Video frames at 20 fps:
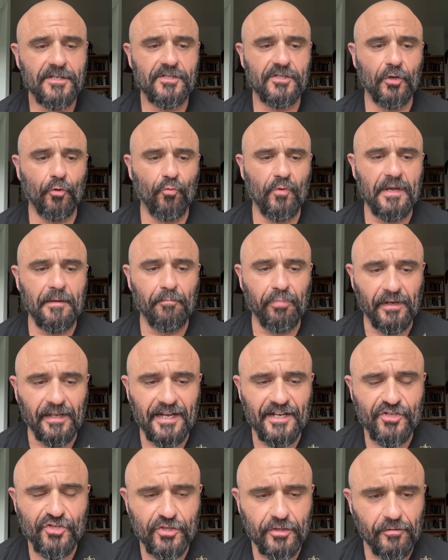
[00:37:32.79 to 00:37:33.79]
So we
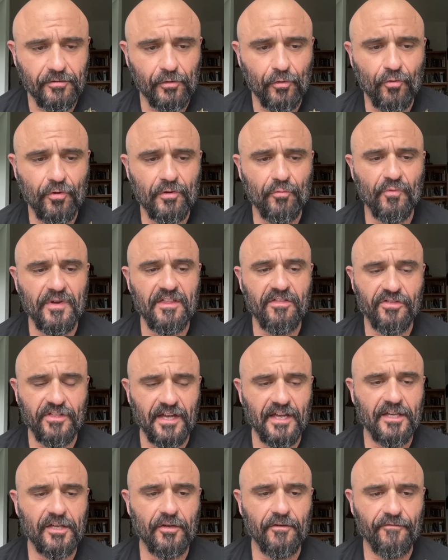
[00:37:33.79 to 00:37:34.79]
bless you, Lord. We
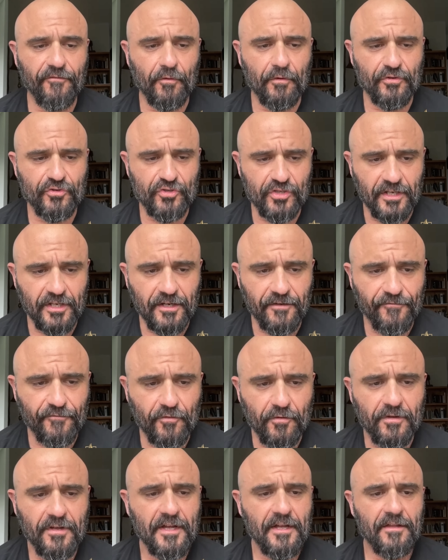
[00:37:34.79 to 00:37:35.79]
thank you for
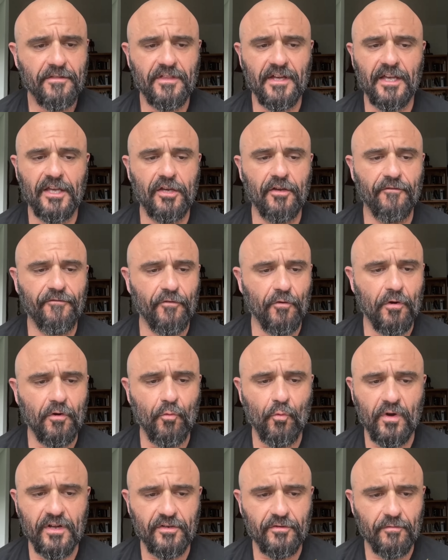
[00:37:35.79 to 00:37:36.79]
Jennifer. Thank you for
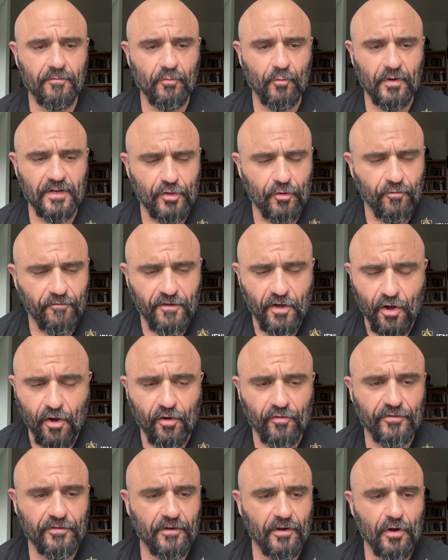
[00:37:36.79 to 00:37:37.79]
what, what, what you've
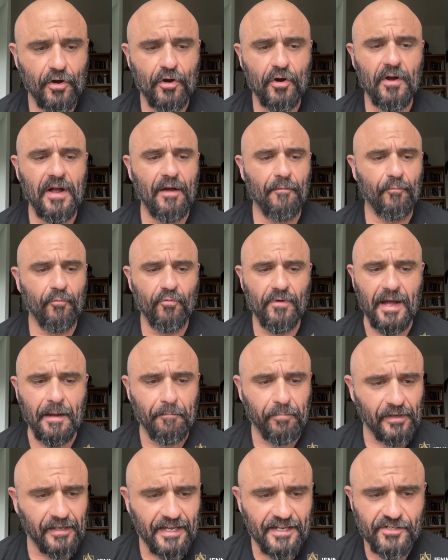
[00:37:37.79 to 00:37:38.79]
called to her. I, and
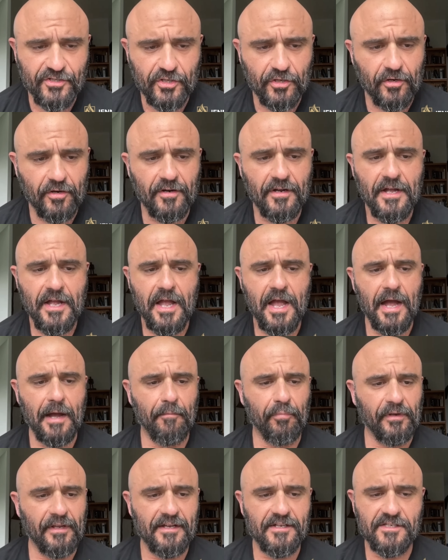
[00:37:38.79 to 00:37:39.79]
I bless her.
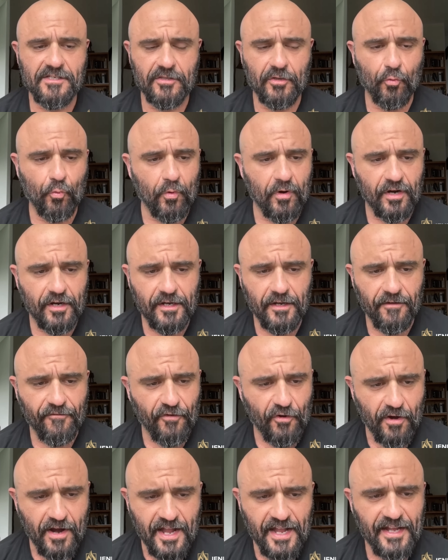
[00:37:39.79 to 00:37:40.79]
I bless the work
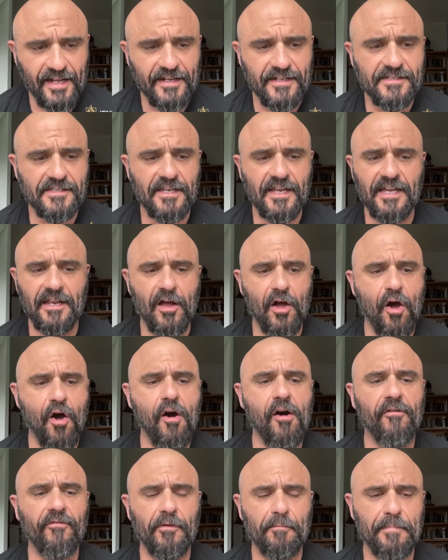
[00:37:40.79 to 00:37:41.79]
of her hands and
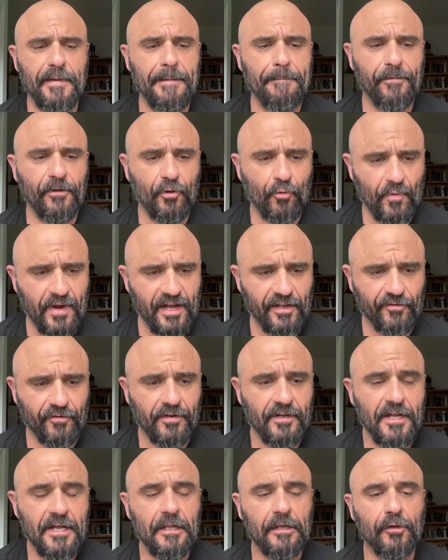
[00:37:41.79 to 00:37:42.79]
all the people around
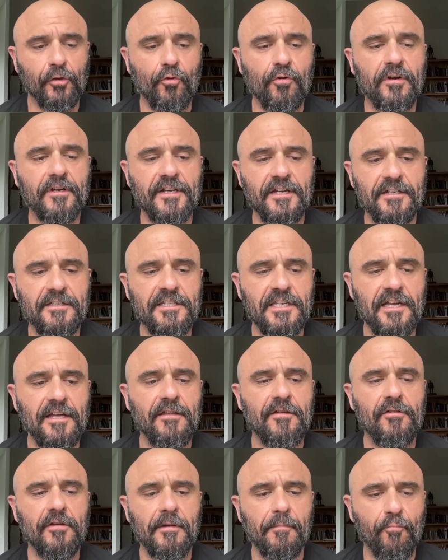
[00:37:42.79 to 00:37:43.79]
her. Lord,
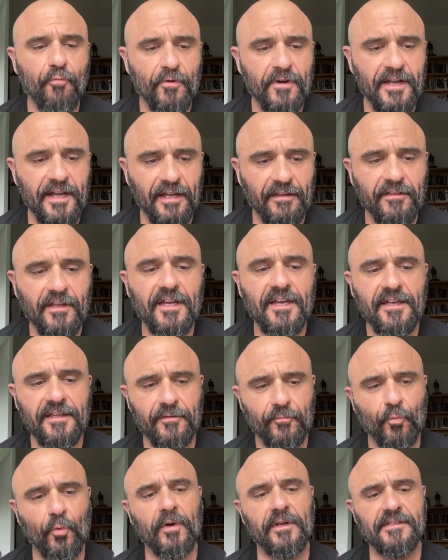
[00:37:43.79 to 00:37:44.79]
continue to bring the
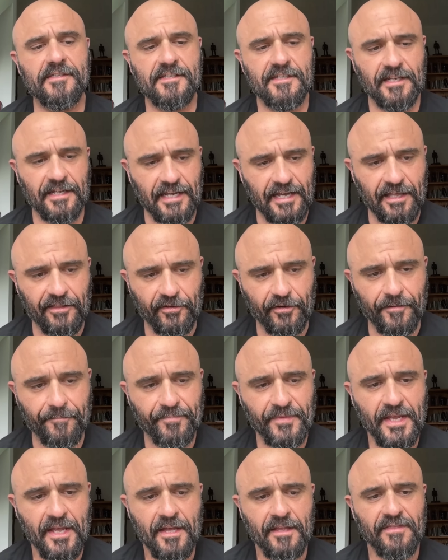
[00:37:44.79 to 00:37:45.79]
hidden ones
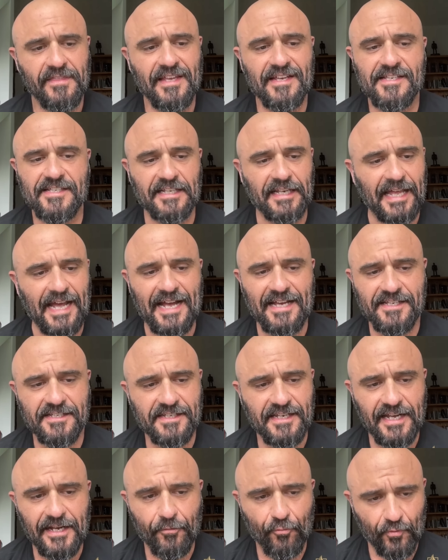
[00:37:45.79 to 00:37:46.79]
together. This
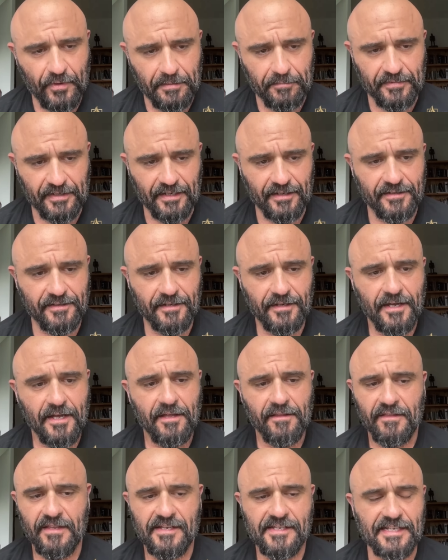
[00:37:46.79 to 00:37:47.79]
last day remnant,
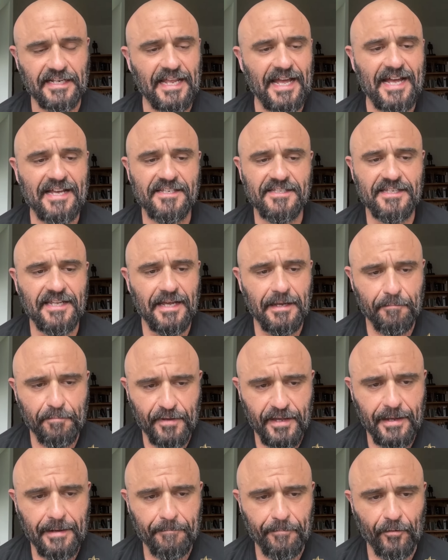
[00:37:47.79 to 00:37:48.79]
this last day
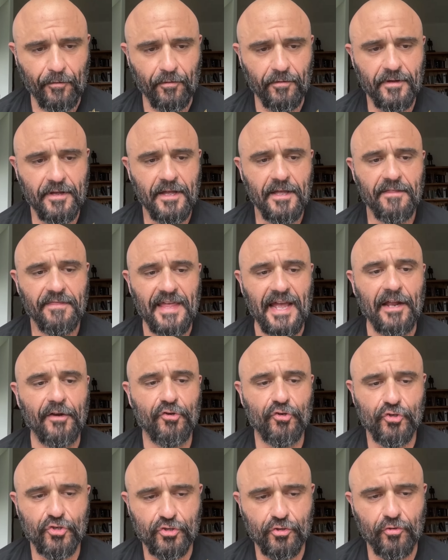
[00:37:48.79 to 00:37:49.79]
people,
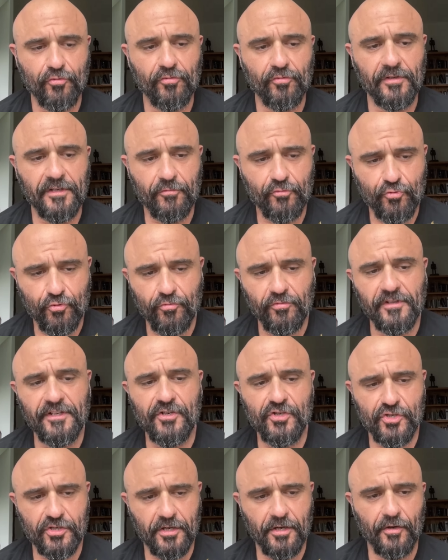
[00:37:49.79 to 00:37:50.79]
that truly, truly
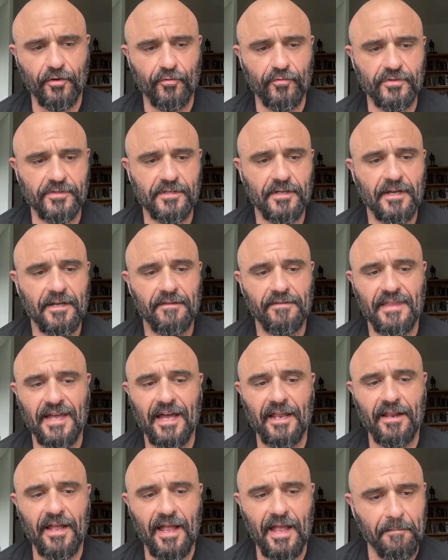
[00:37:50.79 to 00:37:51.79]
shows
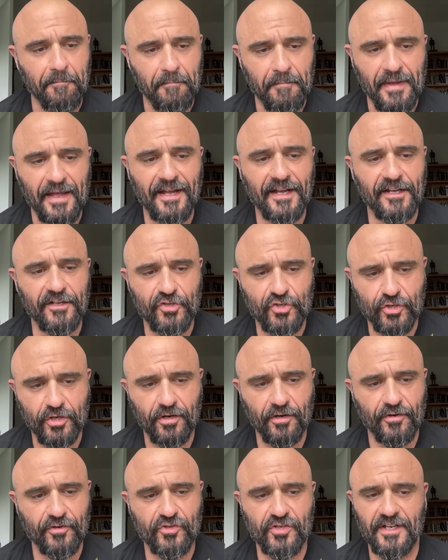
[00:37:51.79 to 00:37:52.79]
that a mega
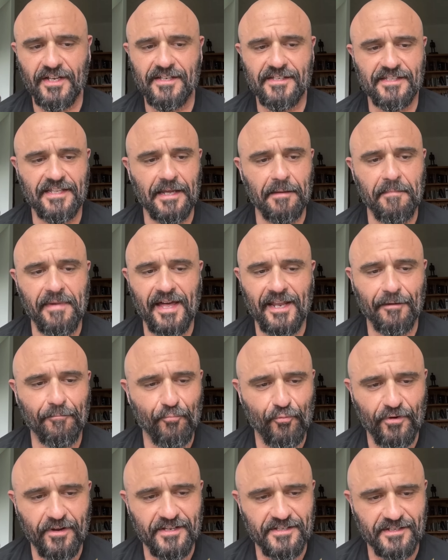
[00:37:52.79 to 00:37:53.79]
church is the amount
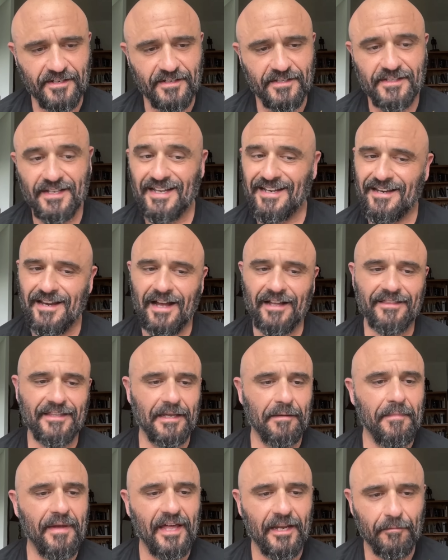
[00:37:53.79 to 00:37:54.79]
of presence and
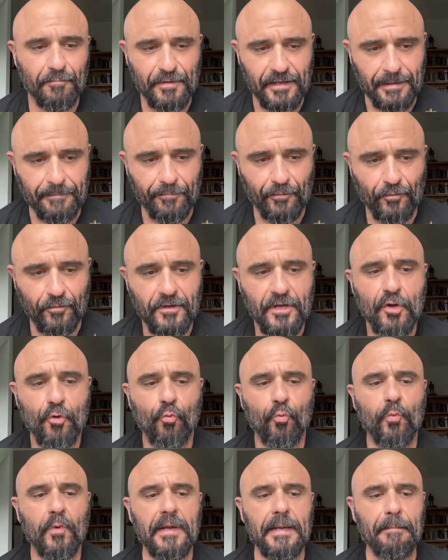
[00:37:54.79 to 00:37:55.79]
not the amount of people.
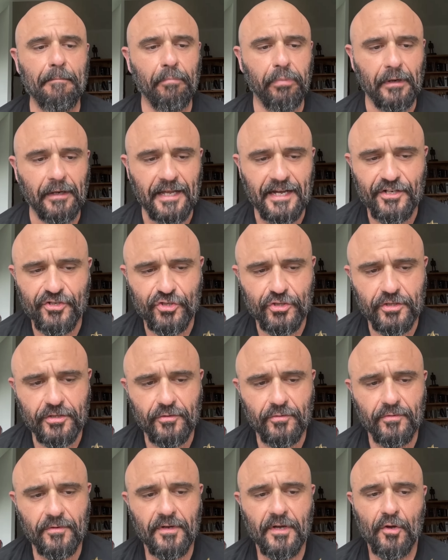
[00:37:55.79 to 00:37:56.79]
We bless
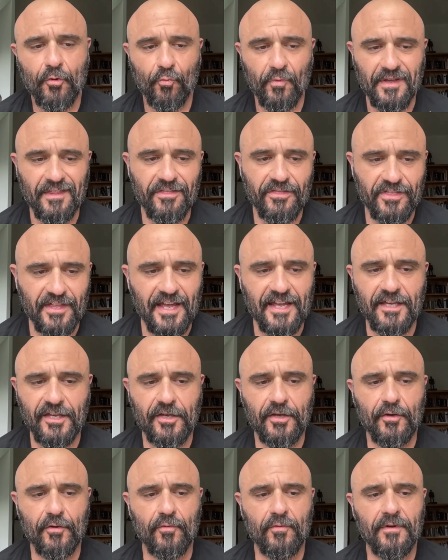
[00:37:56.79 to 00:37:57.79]
you. We
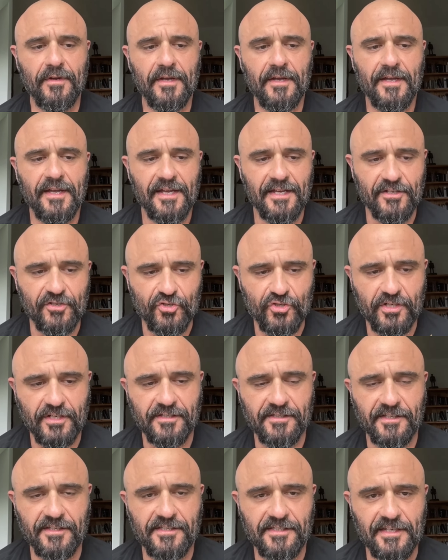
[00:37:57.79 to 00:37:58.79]
thank you in
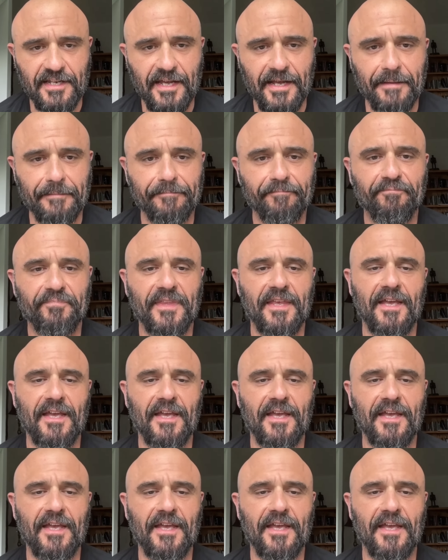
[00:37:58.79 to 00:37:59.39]
Jesus' name.